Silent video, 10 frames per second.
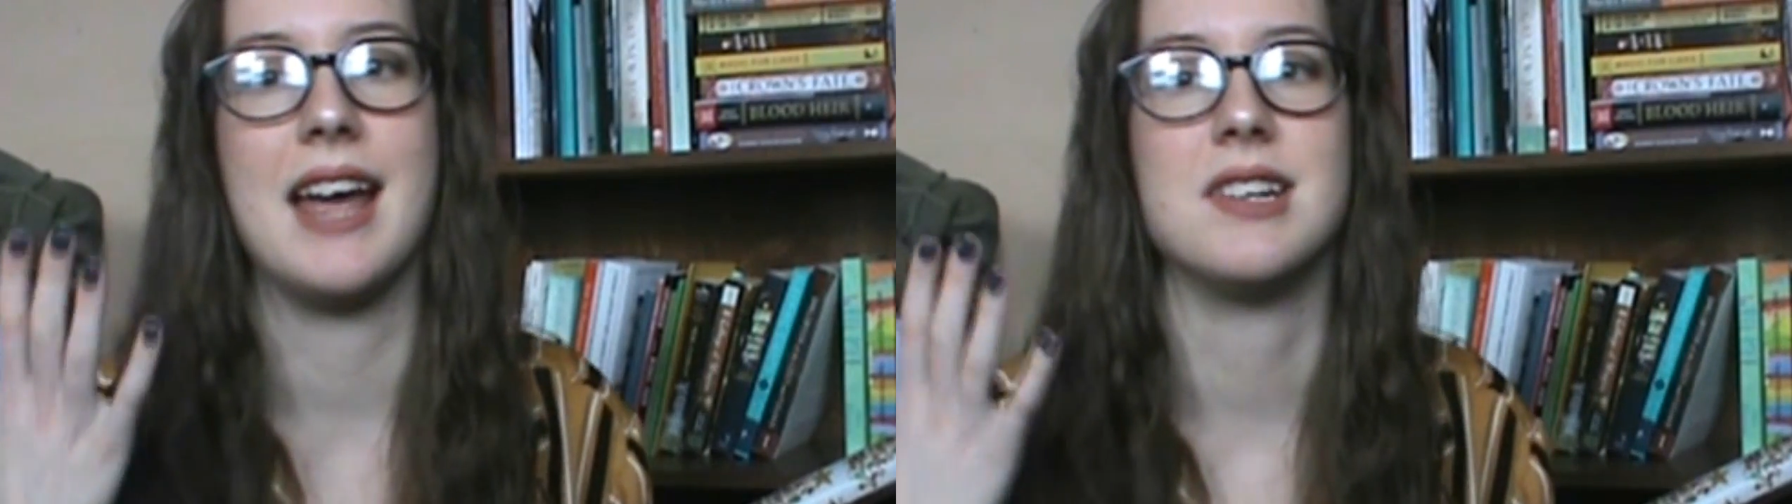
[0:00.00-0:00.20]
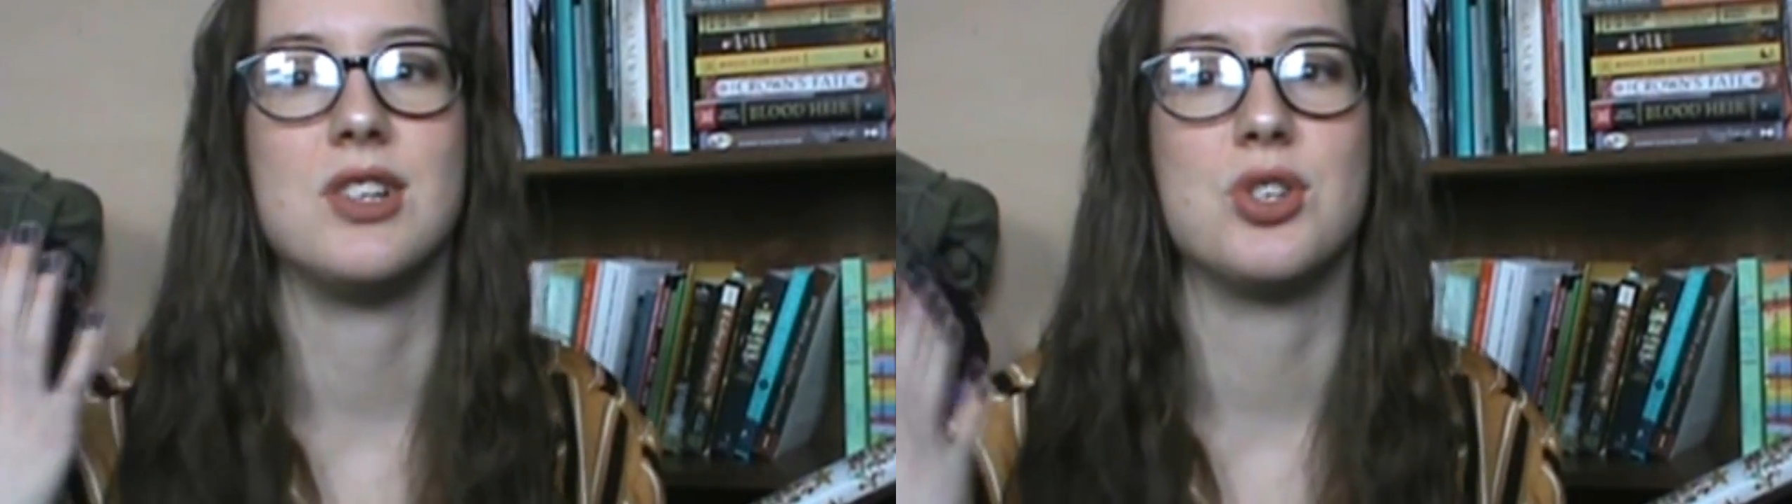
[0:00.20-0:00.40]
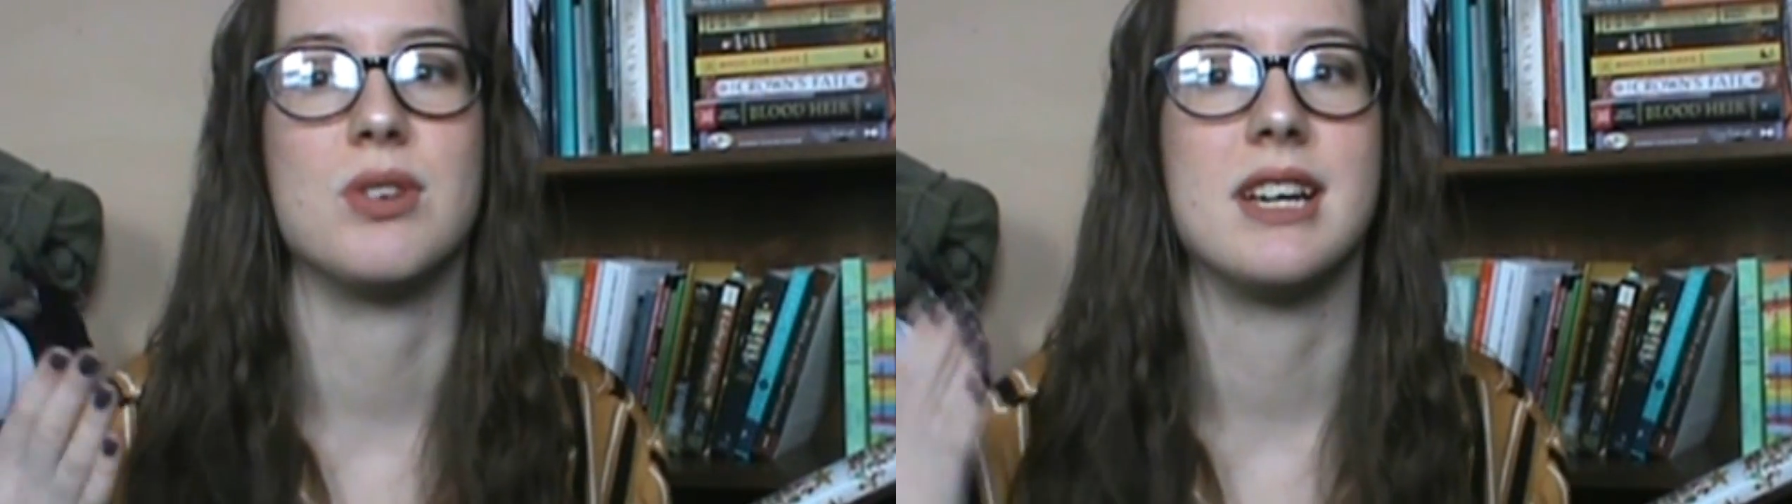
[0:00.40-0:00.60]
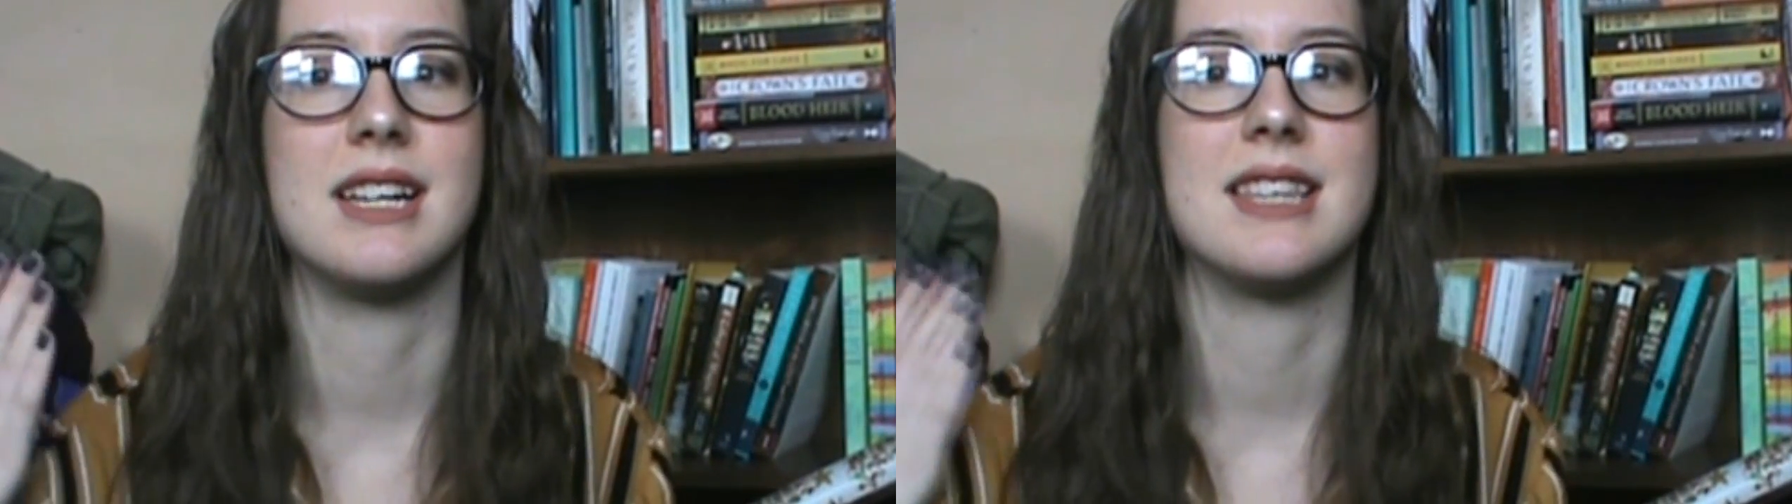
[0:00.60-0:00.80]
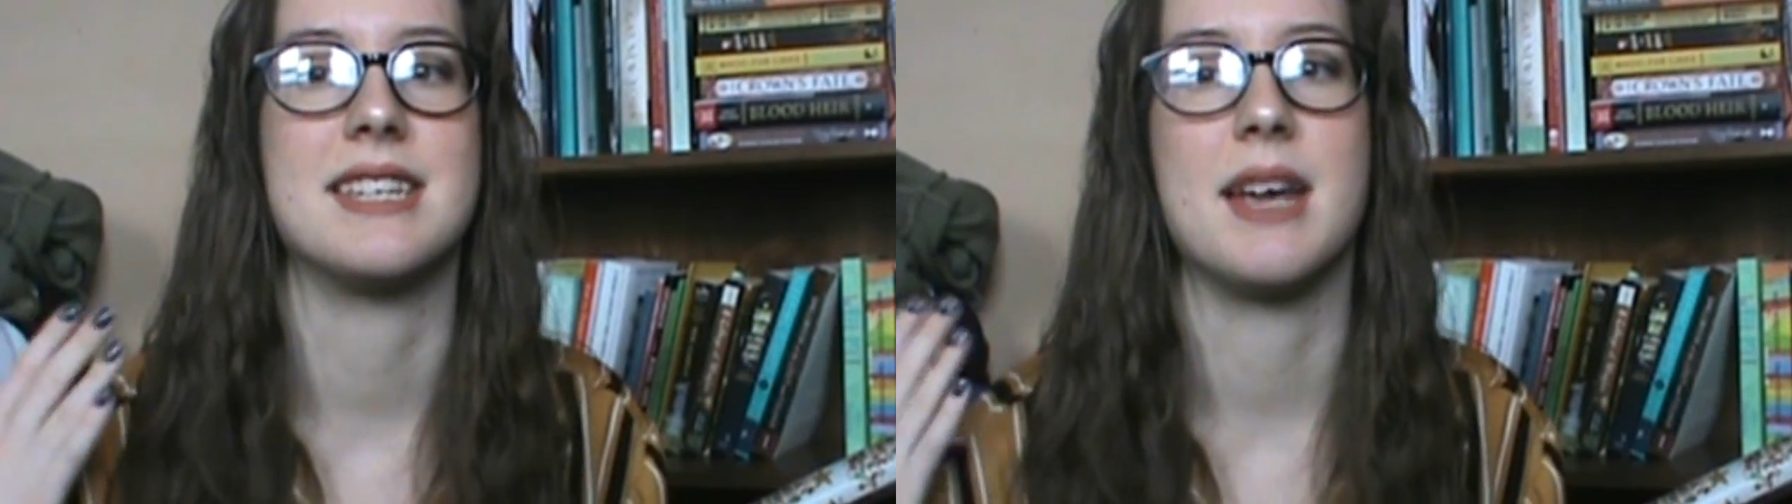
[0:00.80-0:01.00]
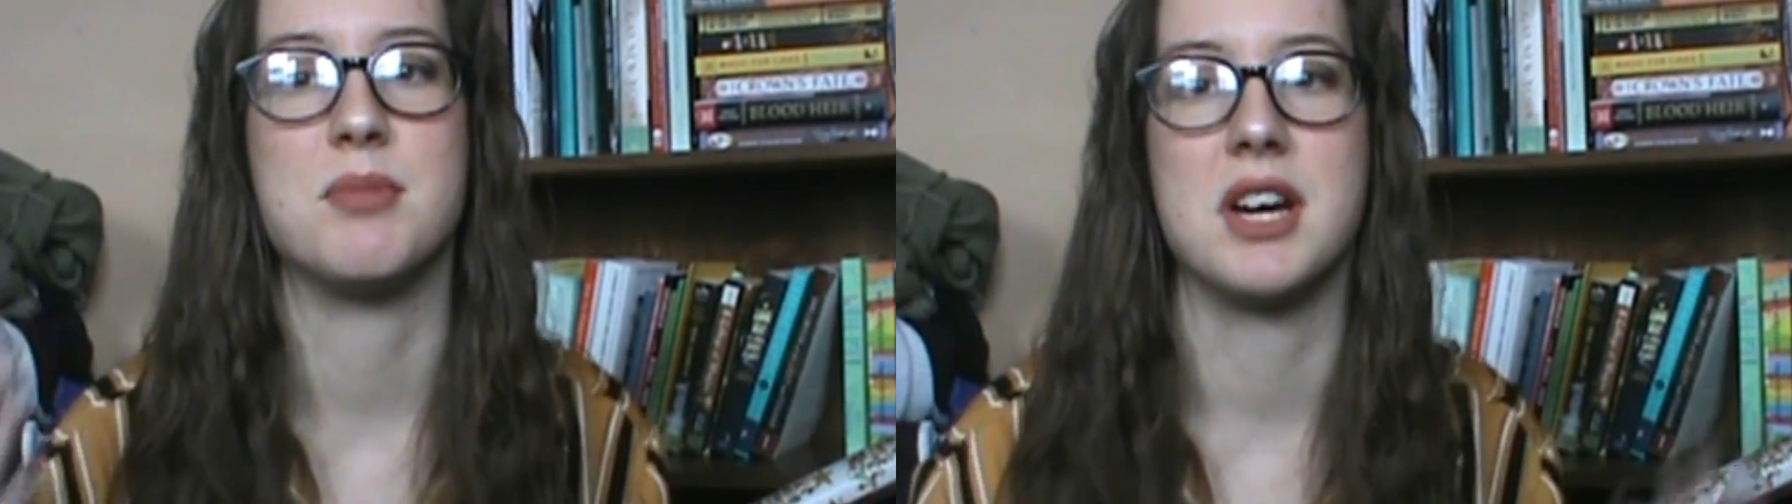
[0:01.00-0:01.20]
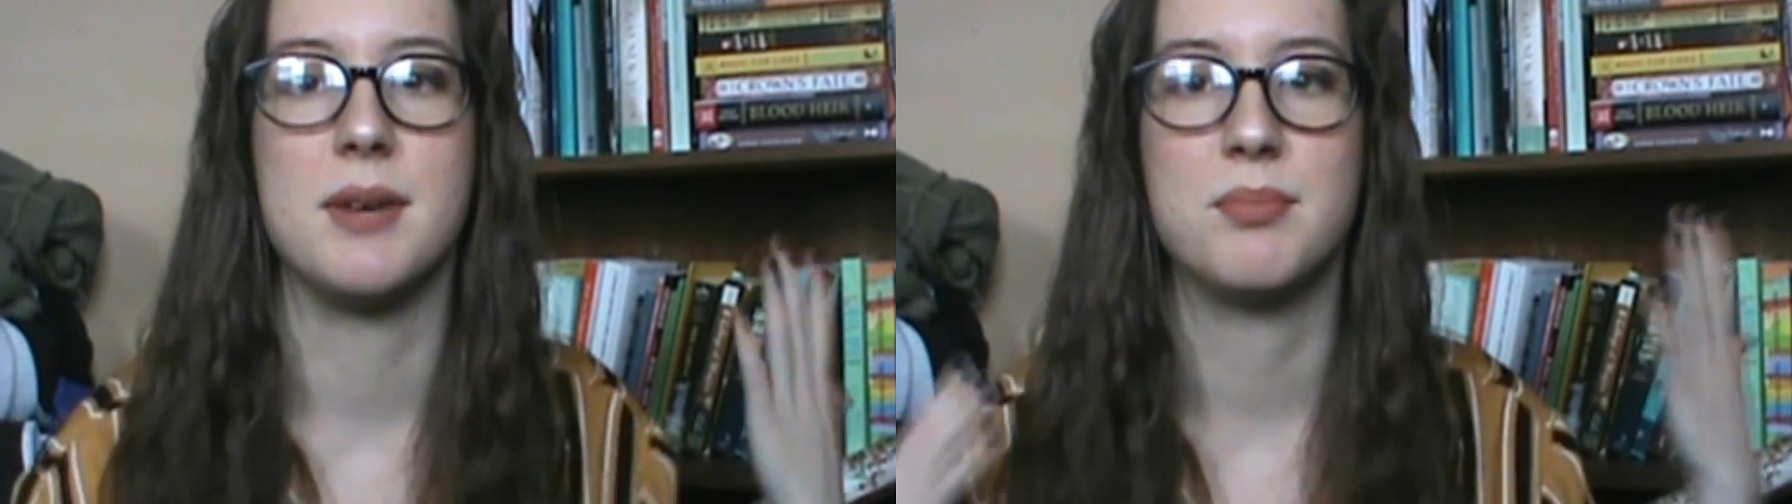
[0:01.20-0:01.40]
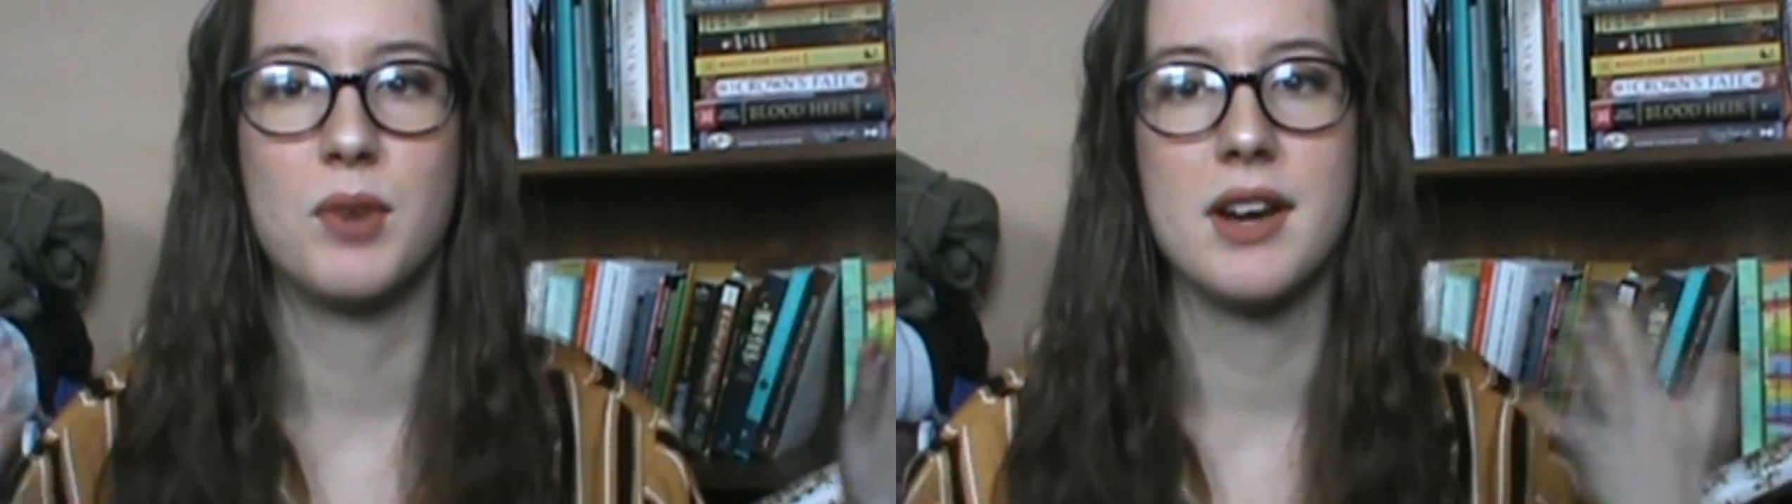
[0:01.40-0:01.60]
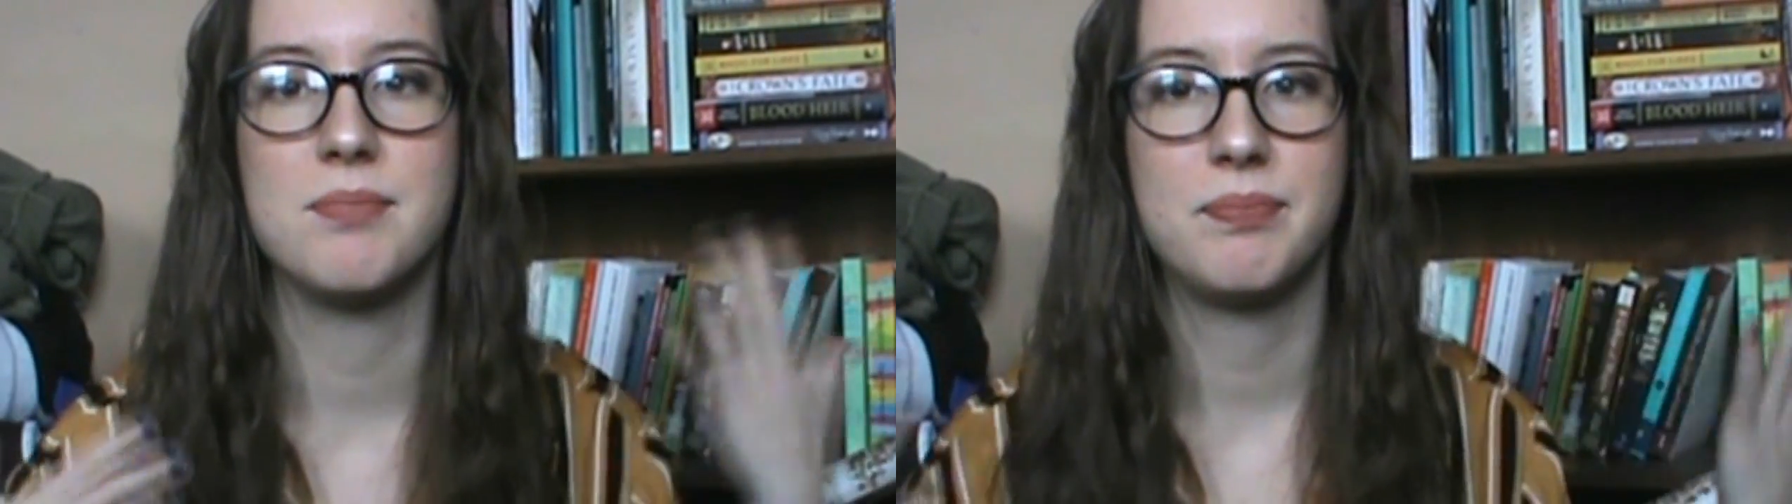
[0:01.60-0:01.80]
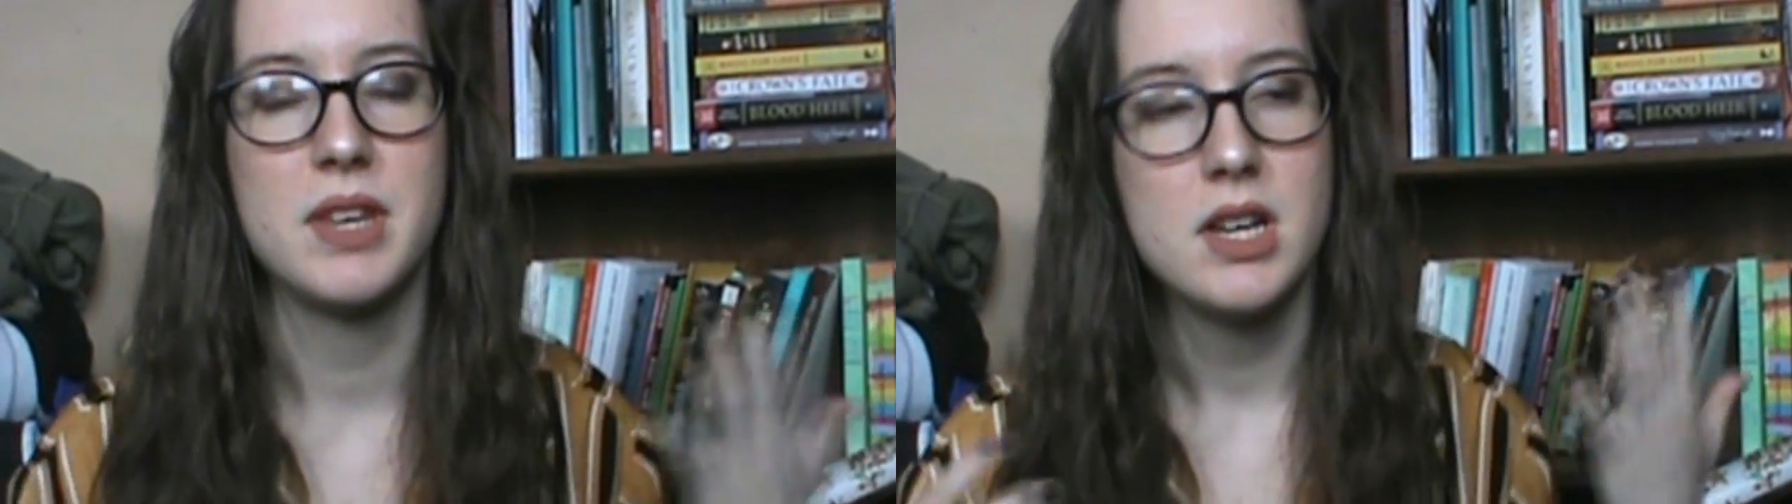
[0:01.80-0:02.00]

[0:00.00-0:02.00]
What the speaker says: and enjoy it at the same time, right?